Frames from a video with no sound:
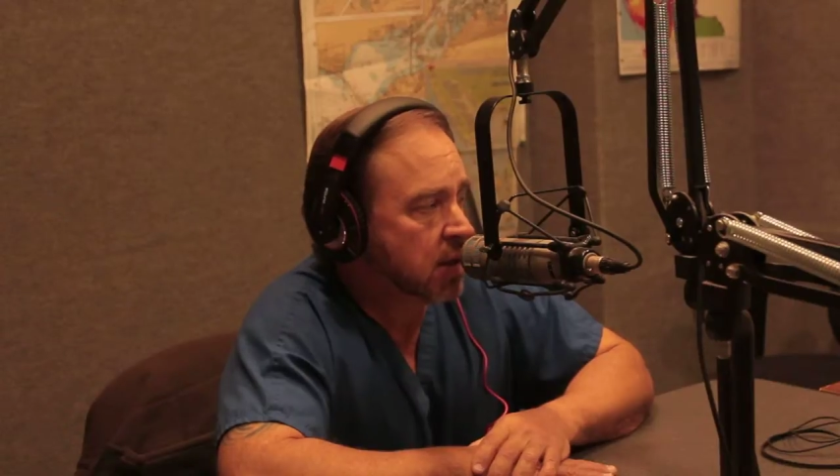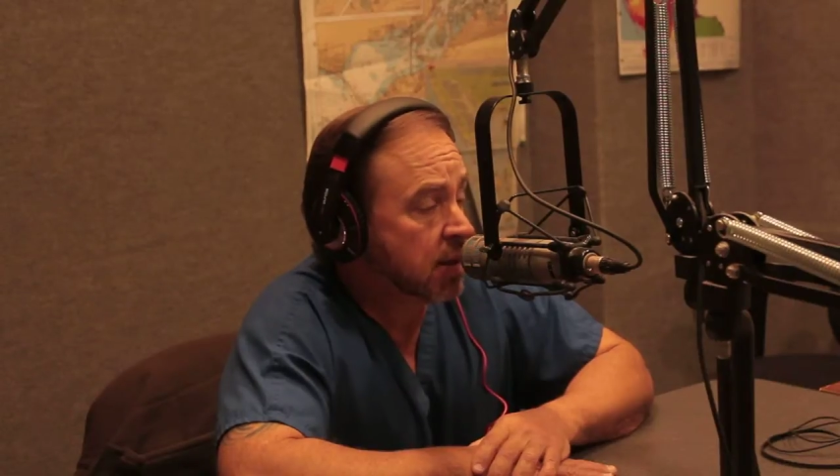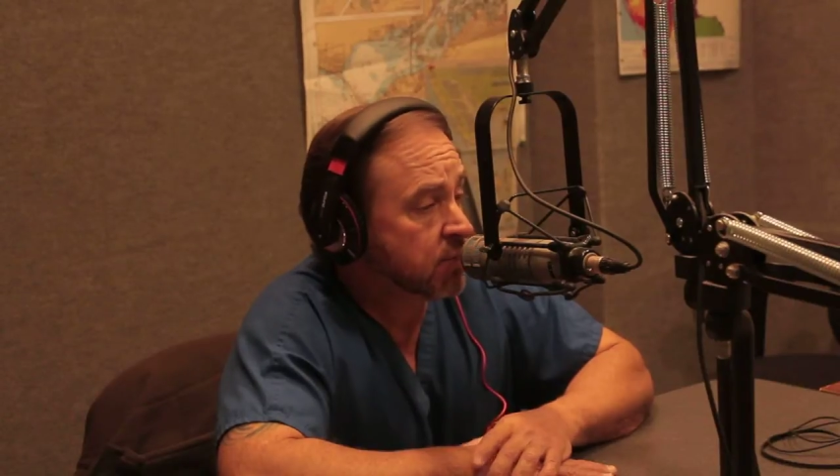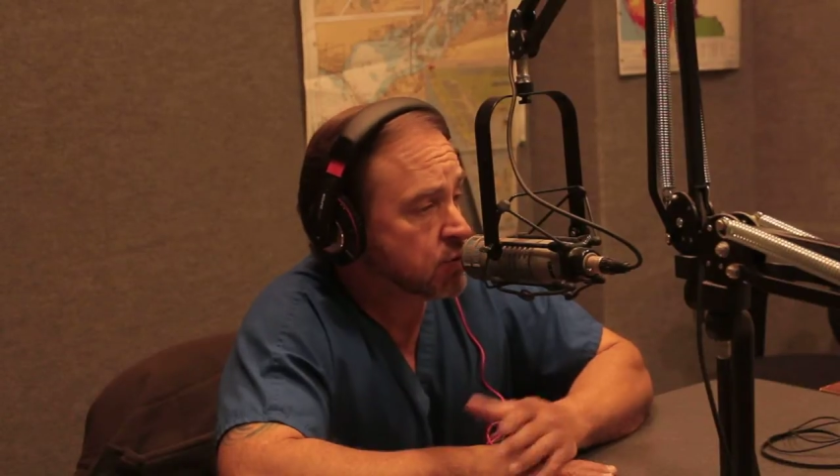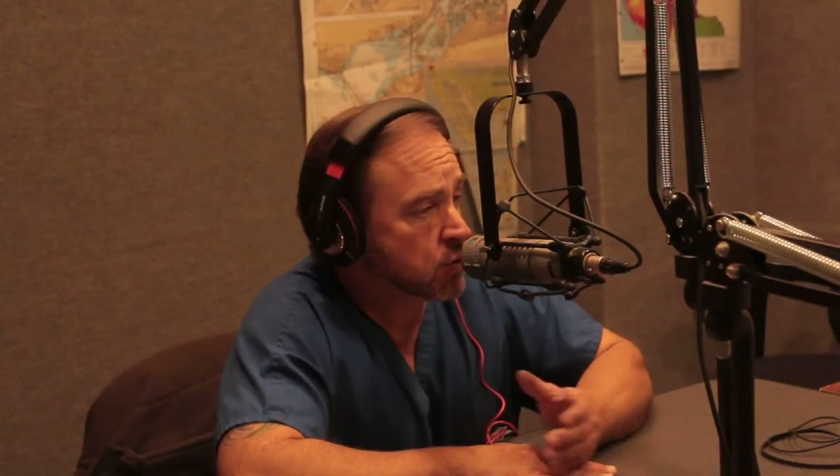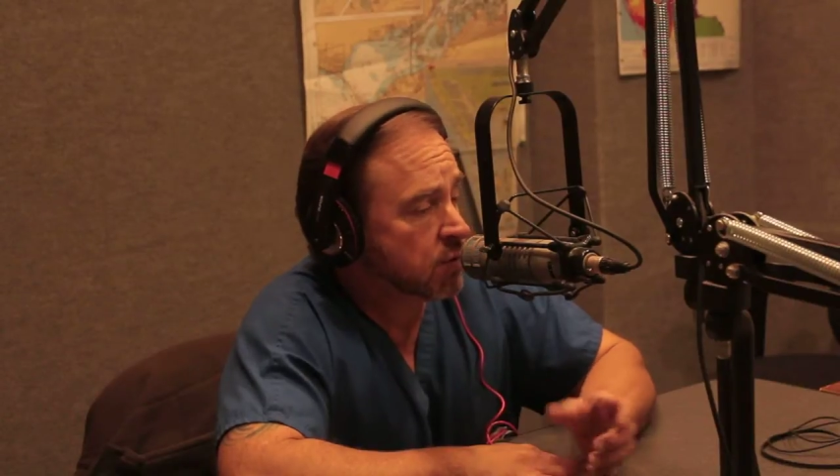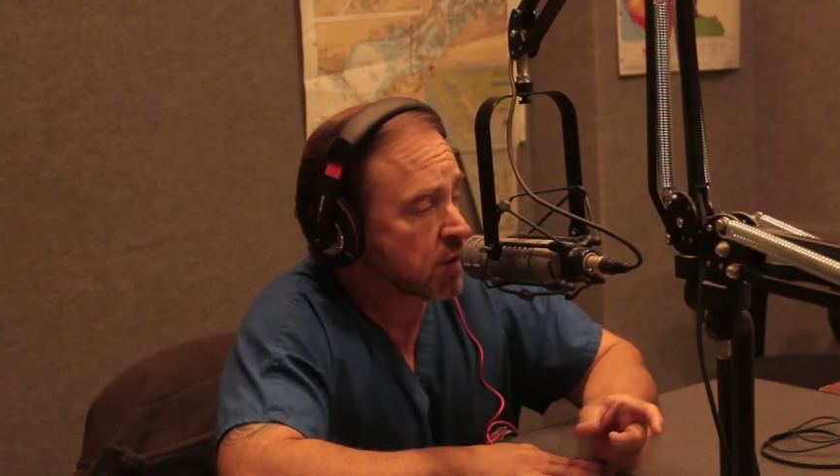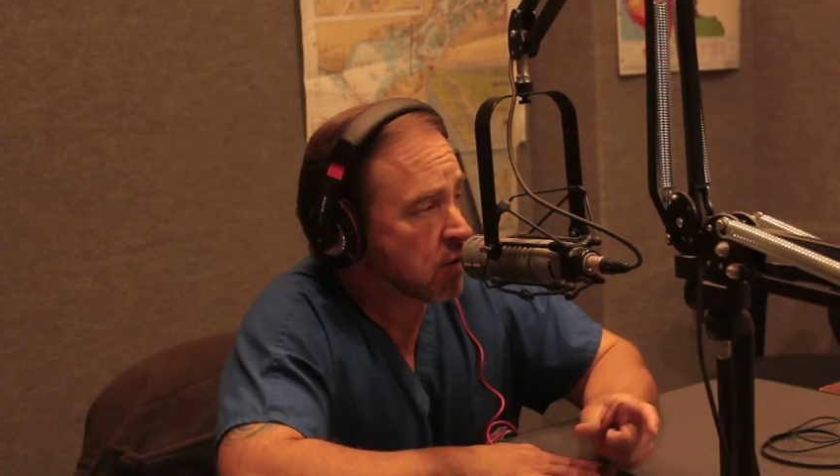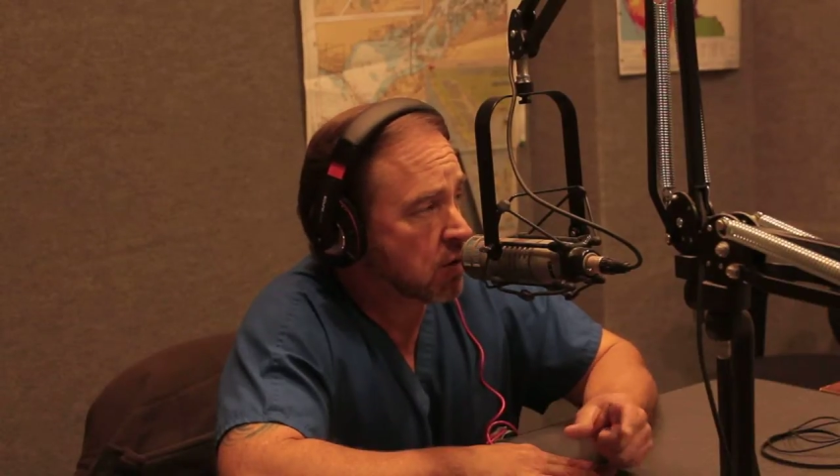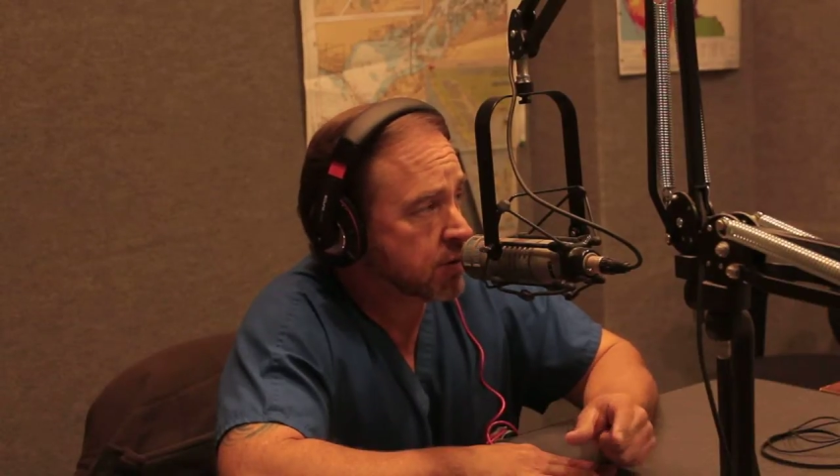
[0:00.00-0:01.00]
and
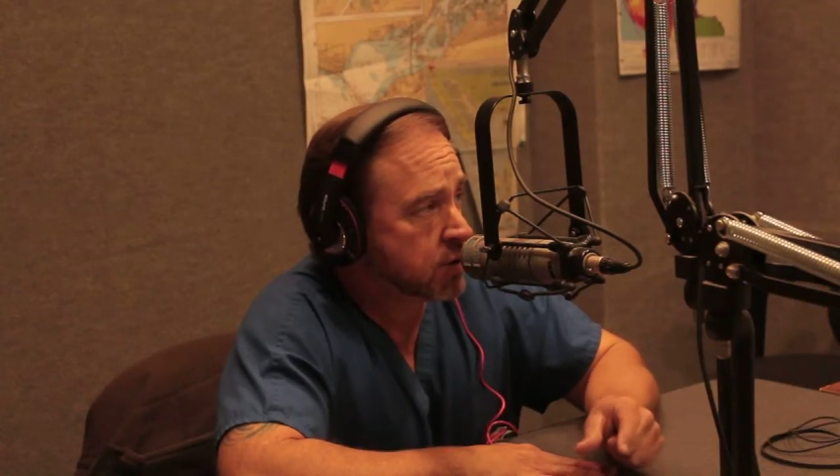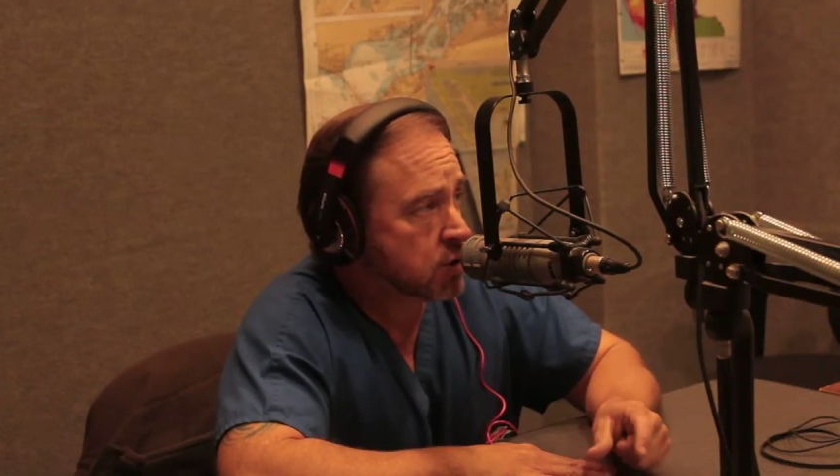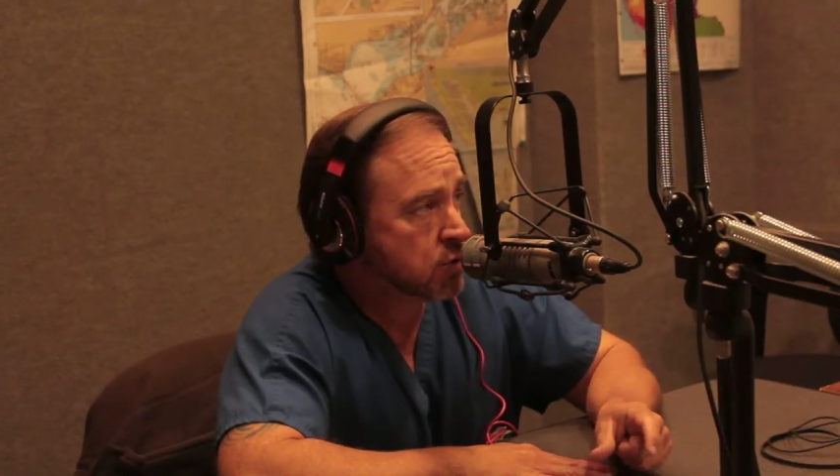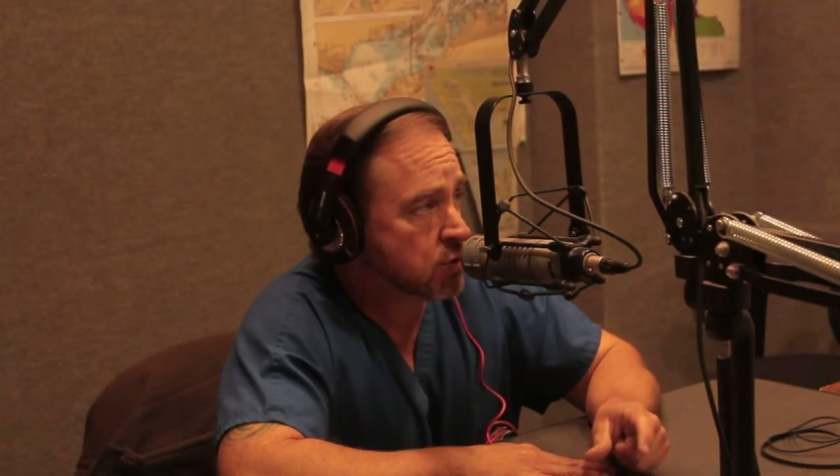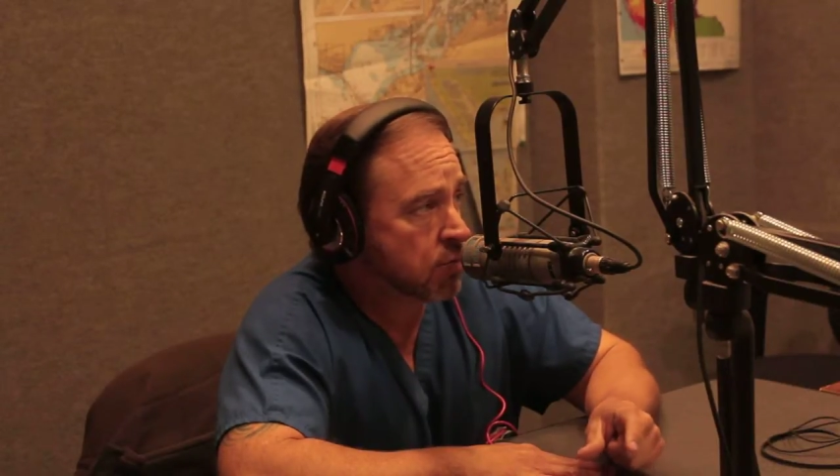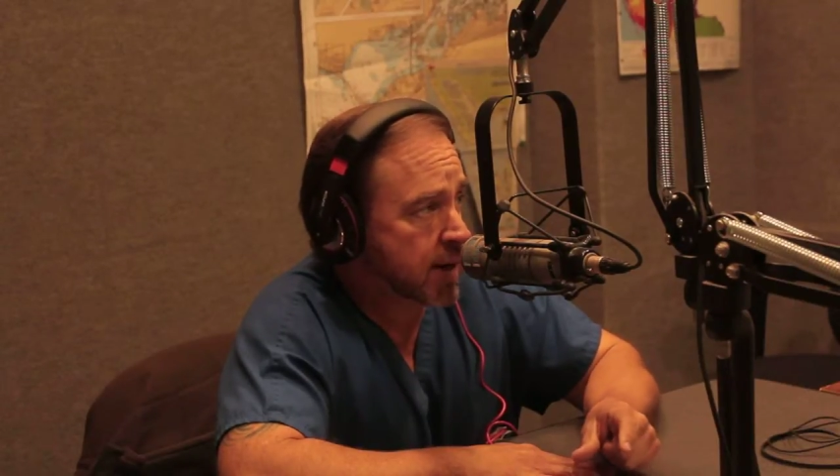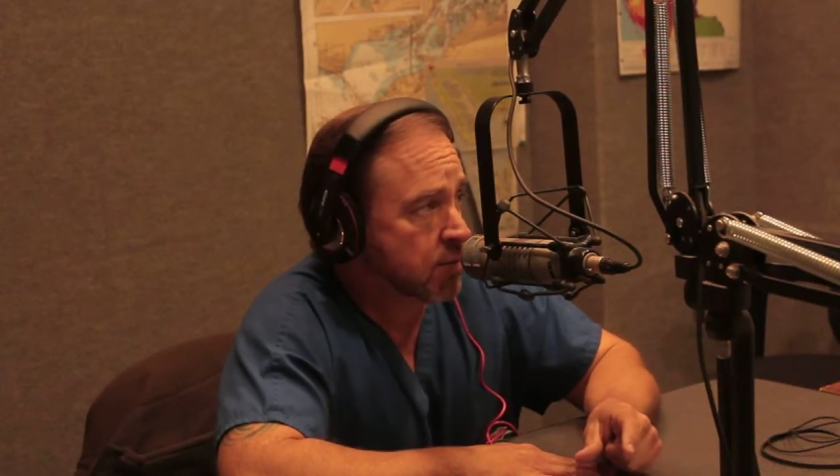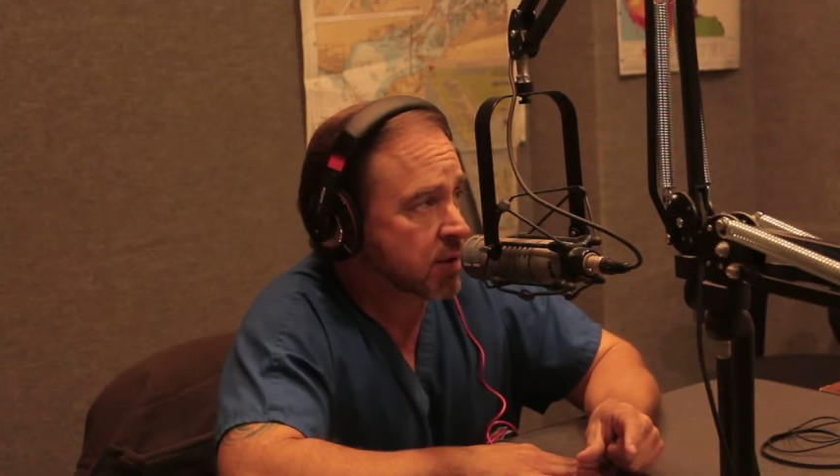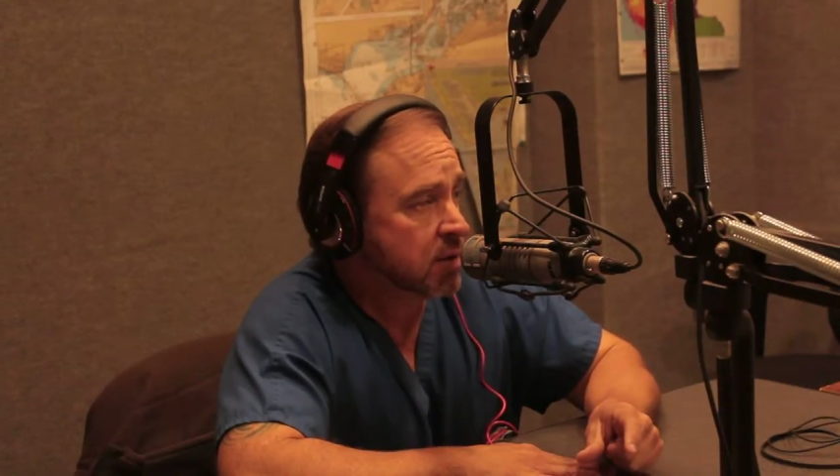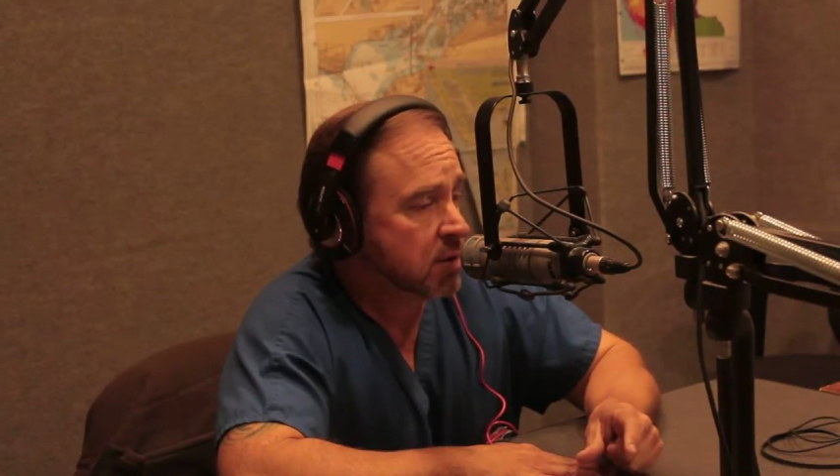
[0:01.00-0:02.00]
preserving all the tissues
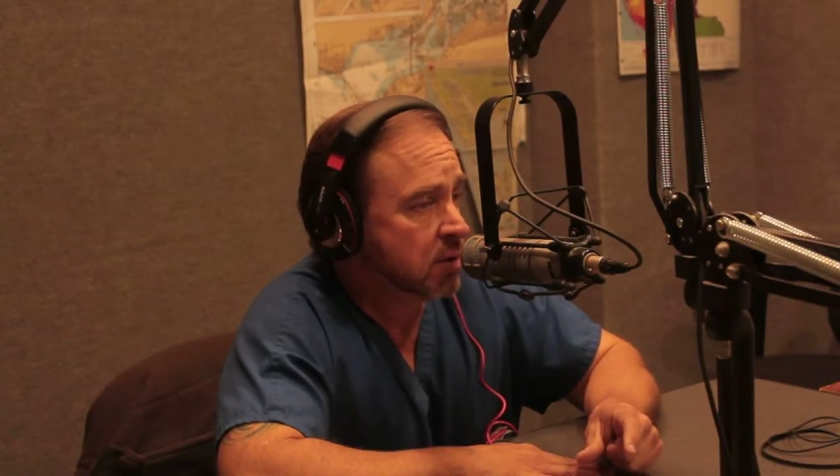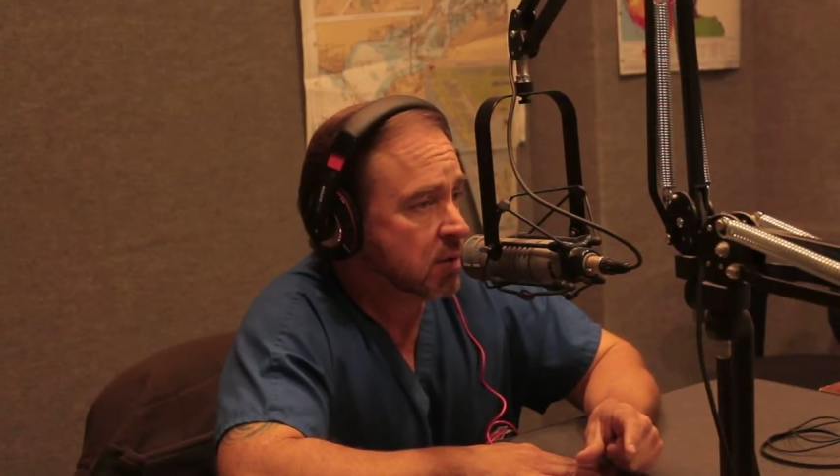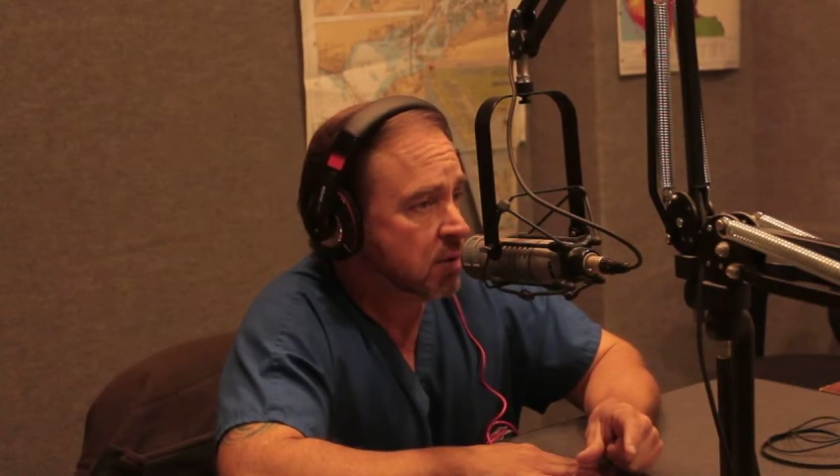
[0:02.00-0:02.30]
around it